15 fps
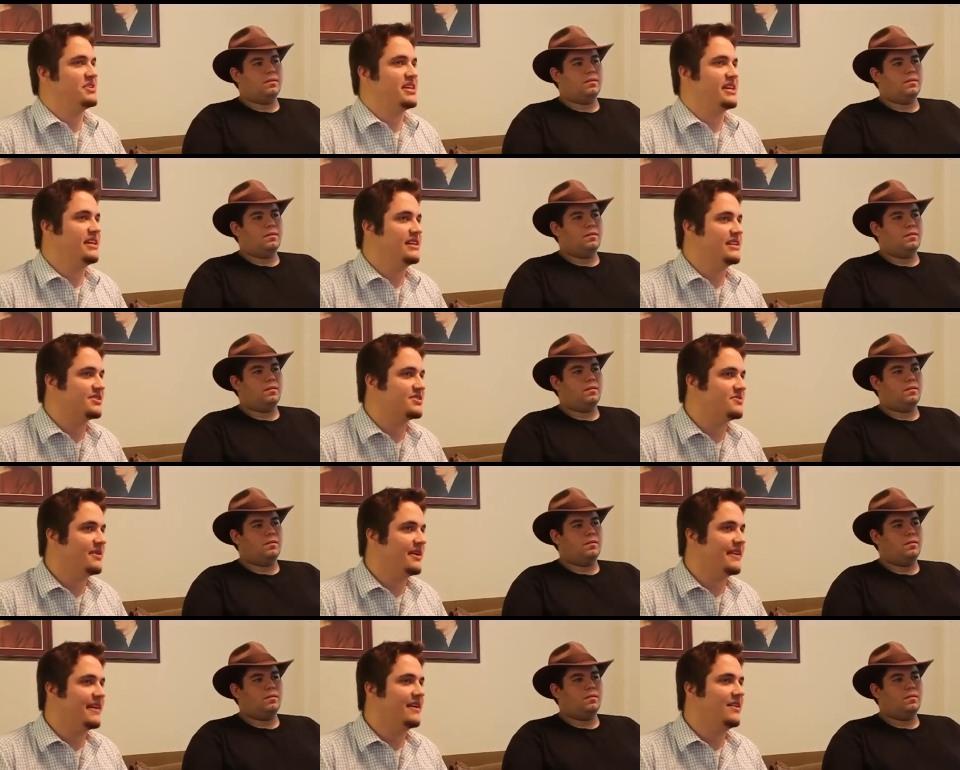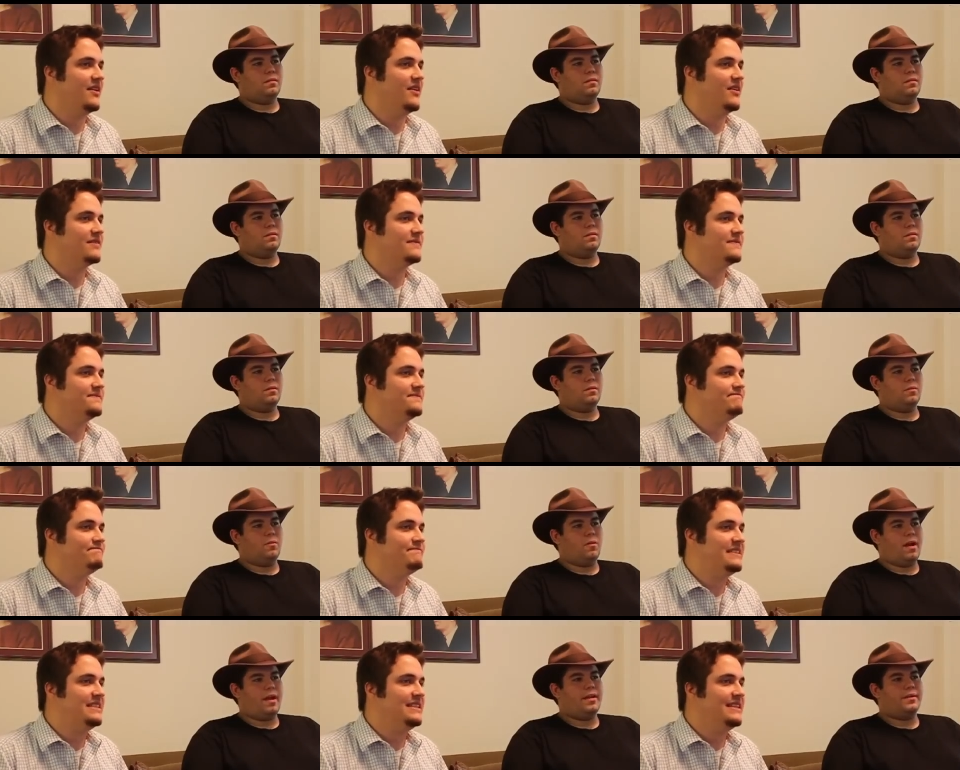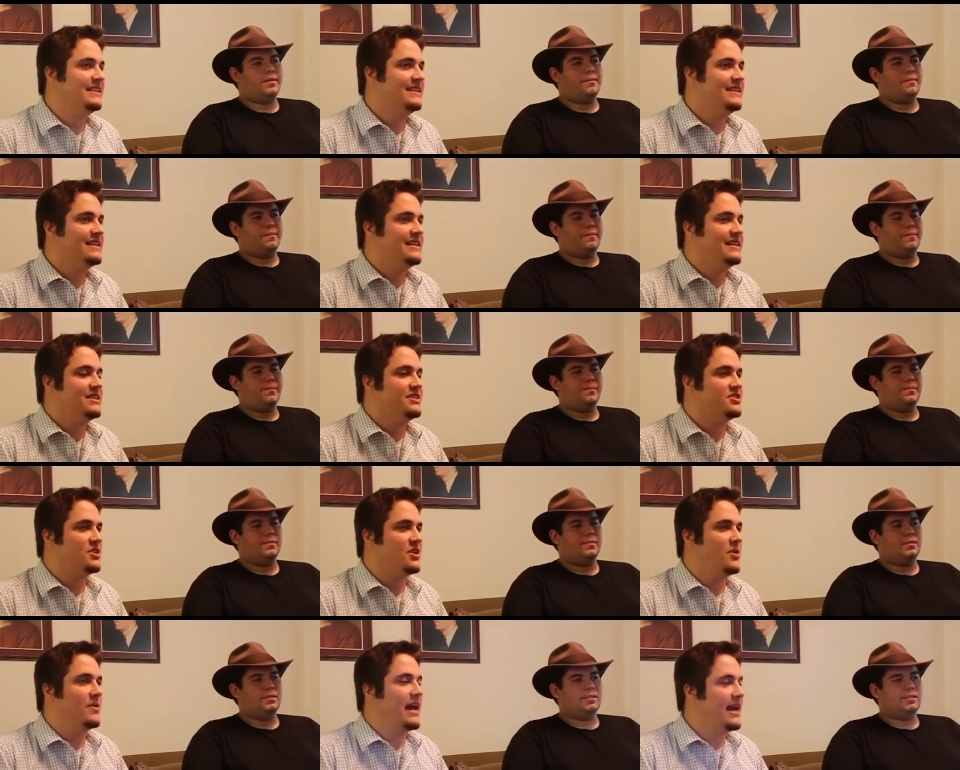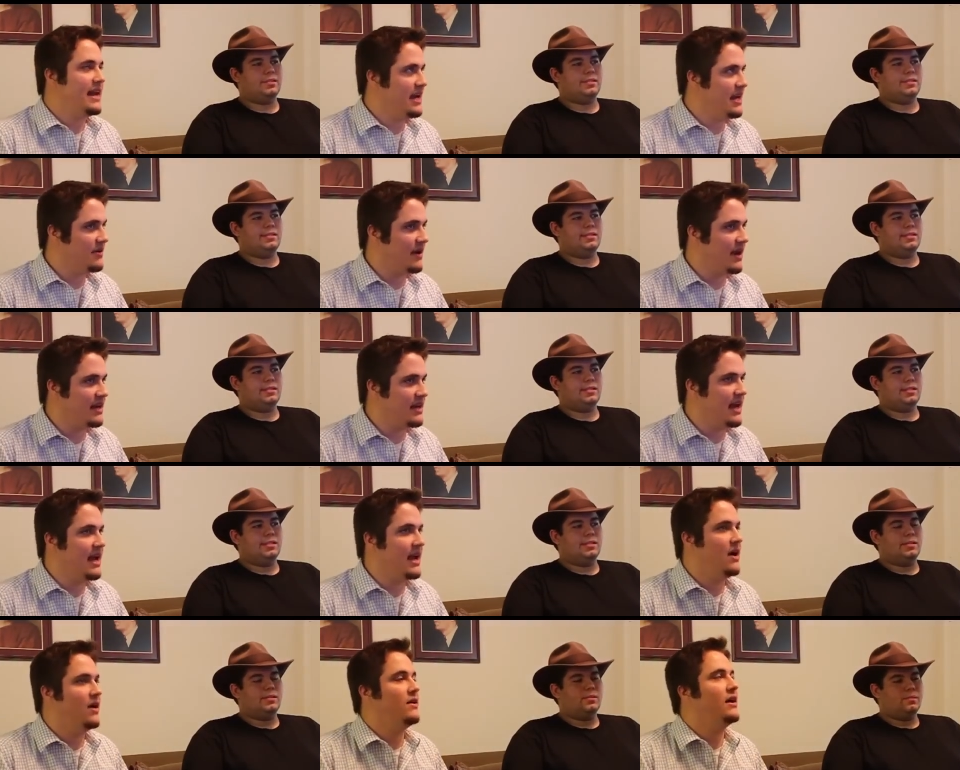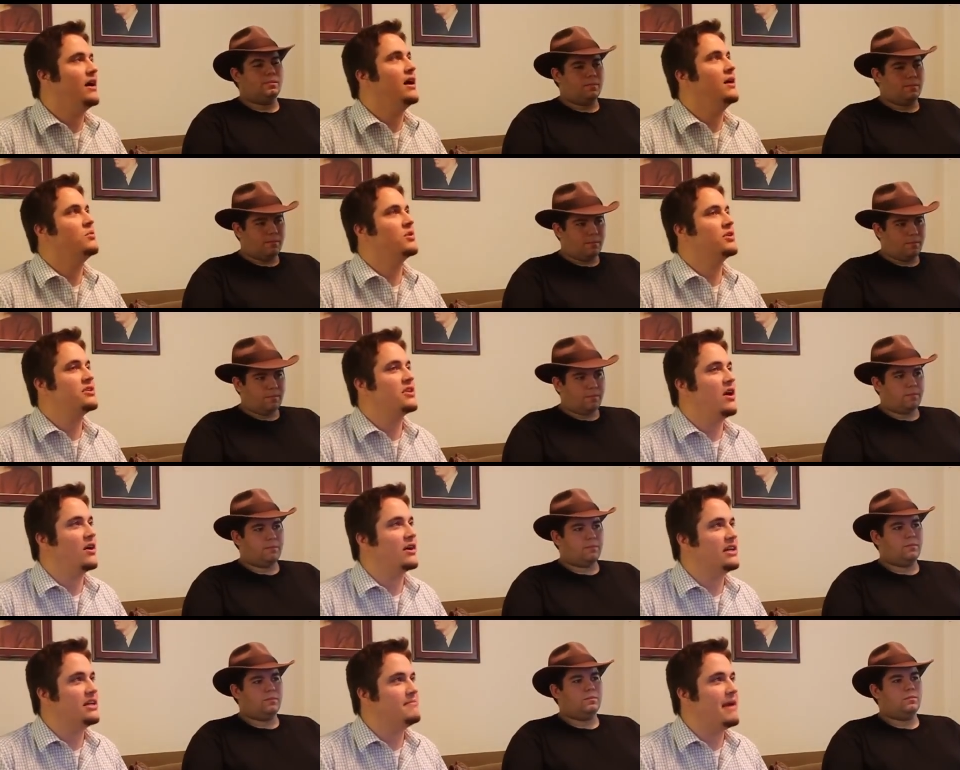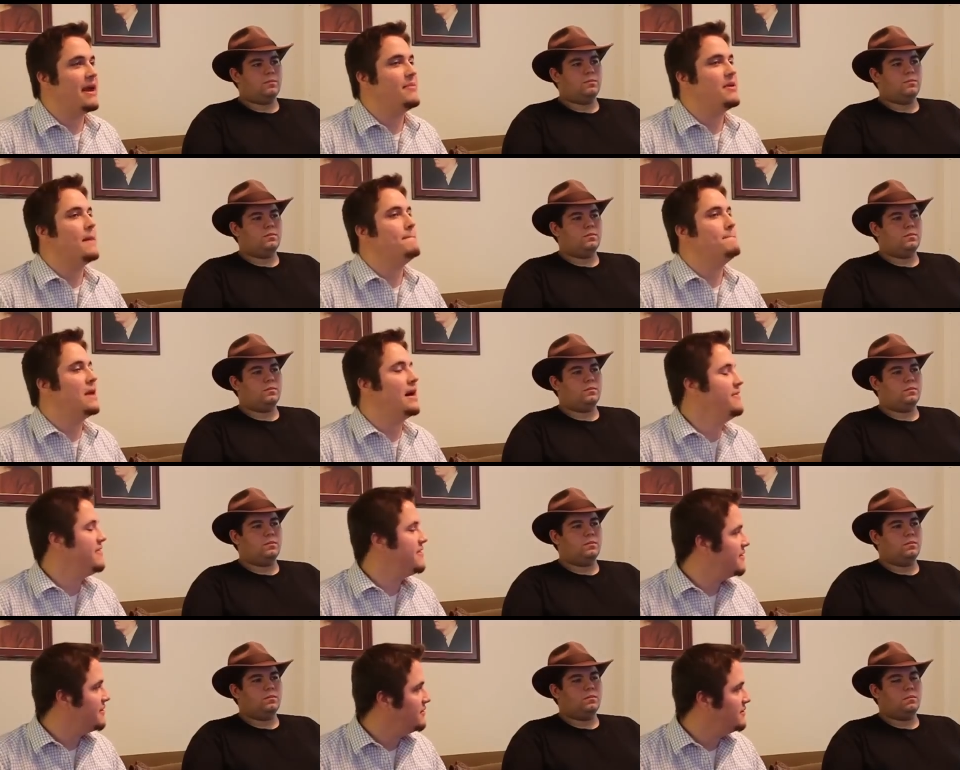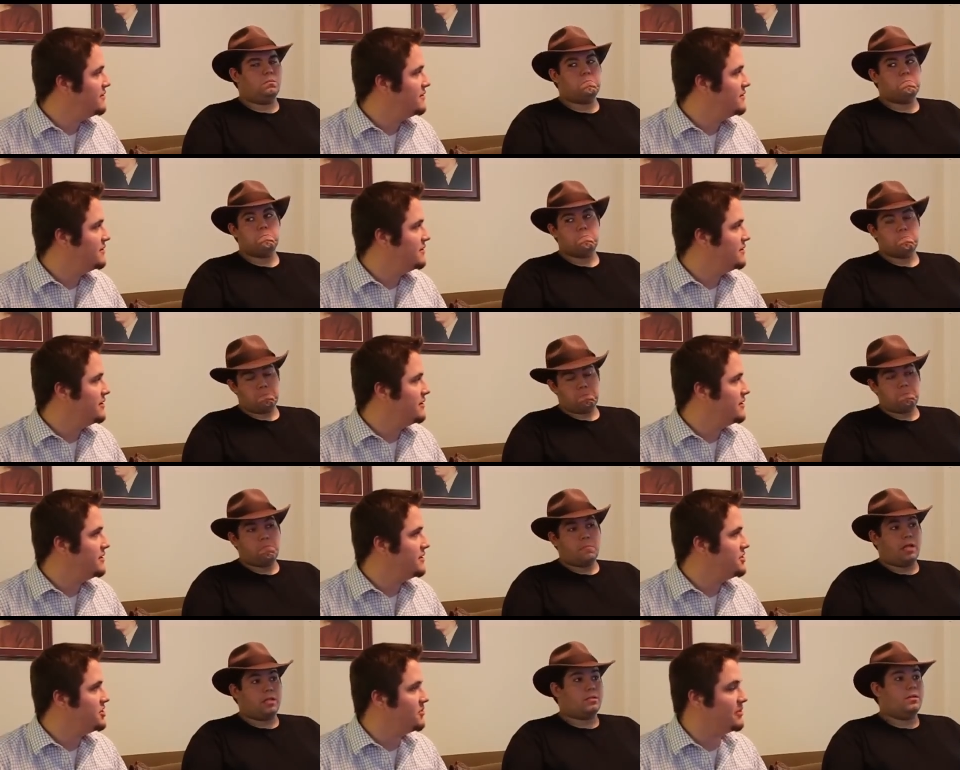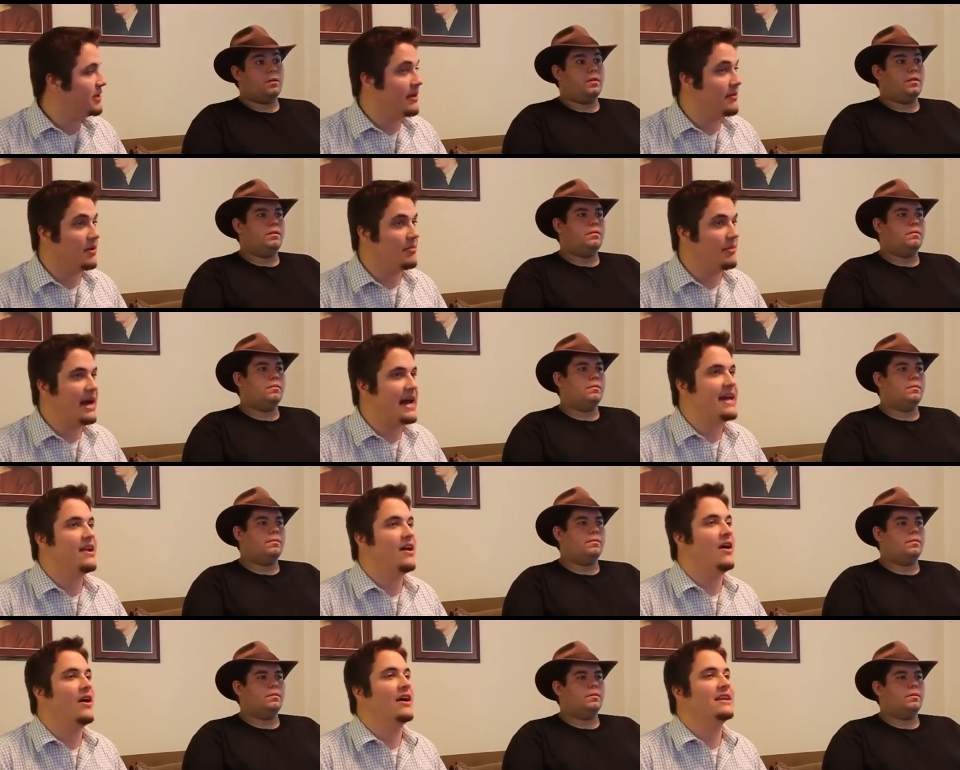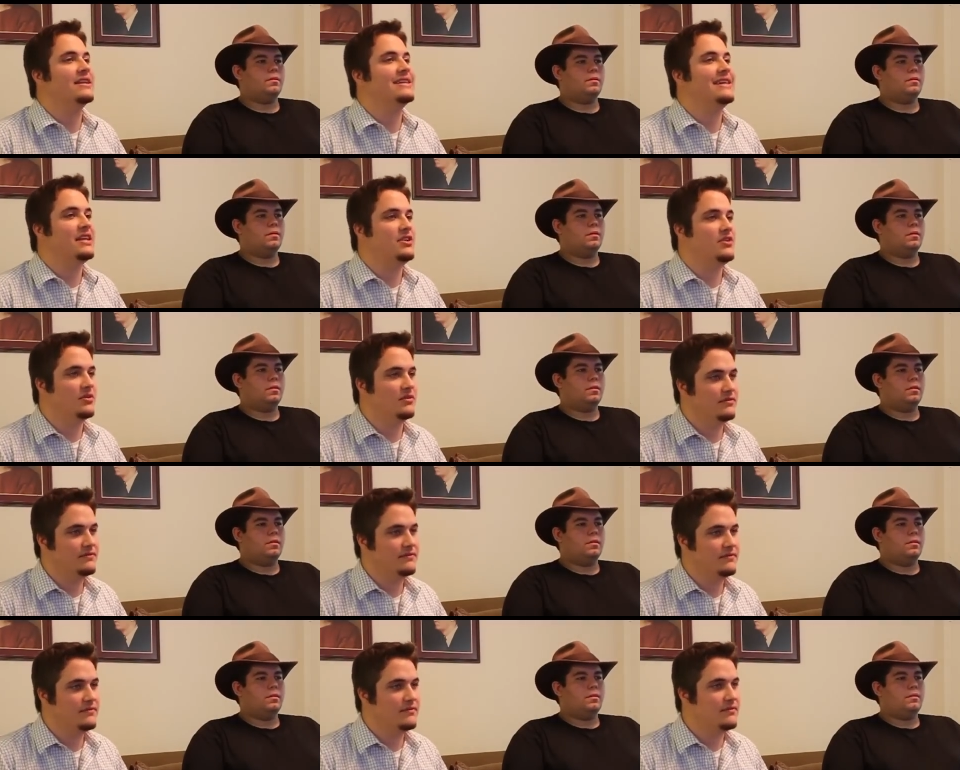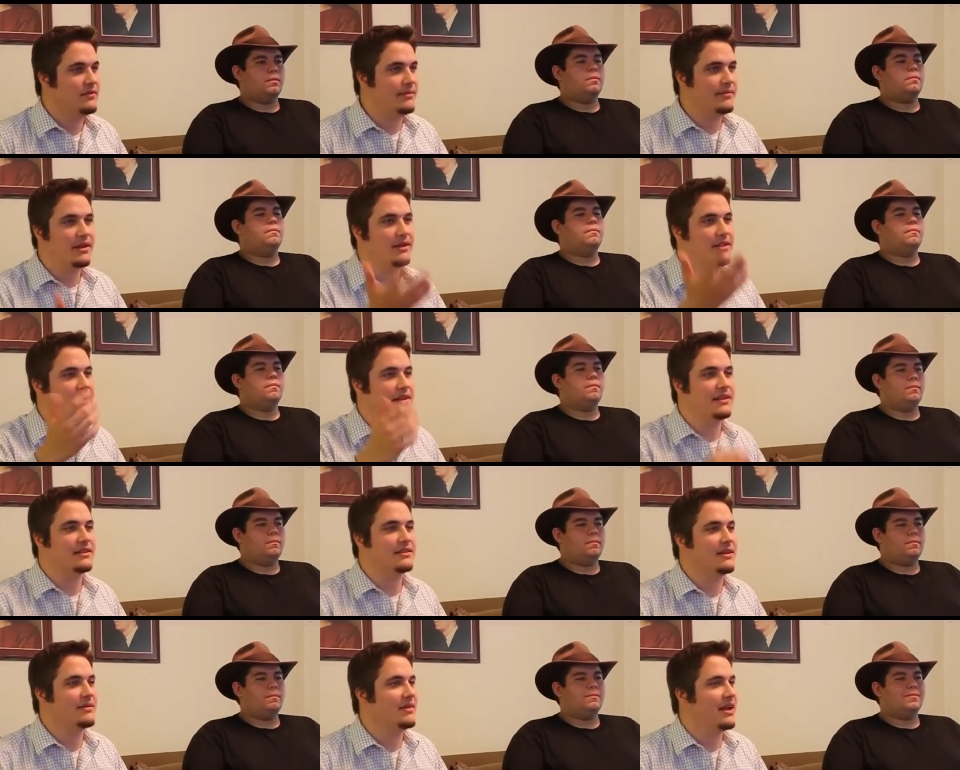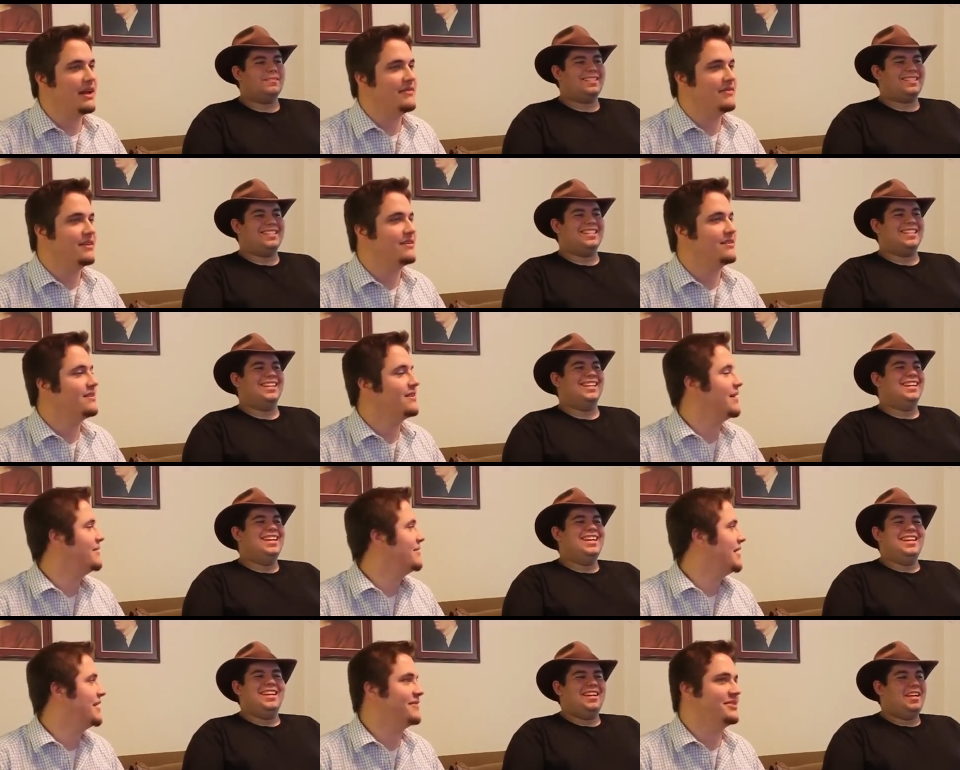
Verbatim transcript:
Speaker 1: ridiculous to wait that long. Right. So editing right now, um, we're talking maybe a month that's You'll good. be able to buy it on Kindle. I'm not, look at this. I'm not even. I'm not